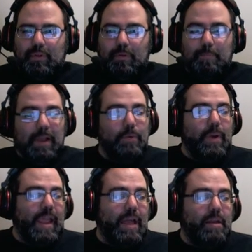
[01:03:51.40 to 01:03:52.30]
By the
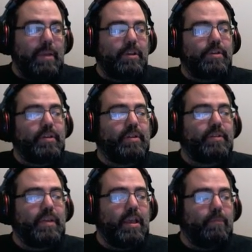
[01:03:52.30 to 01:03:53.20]
way, animation in this
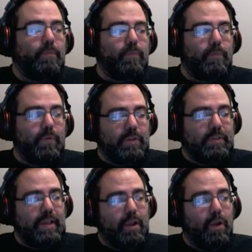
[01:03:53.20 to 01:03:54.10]
game was
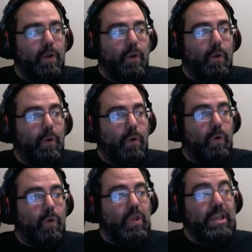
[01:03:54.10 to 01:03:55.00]
a
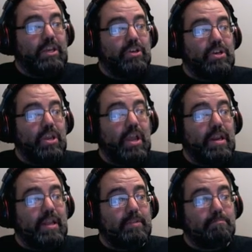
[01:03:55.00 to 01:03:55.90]
holy shit,
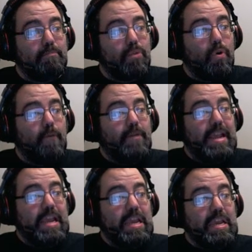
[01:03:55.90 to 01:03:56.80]
it's
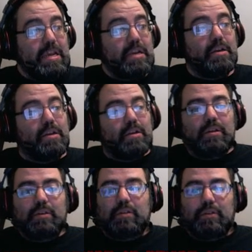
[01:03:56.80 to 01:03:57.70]
moving!
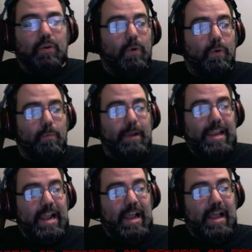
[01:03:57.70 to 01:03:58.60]
Oh my
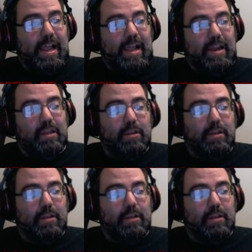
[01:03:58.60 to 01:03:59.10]
god!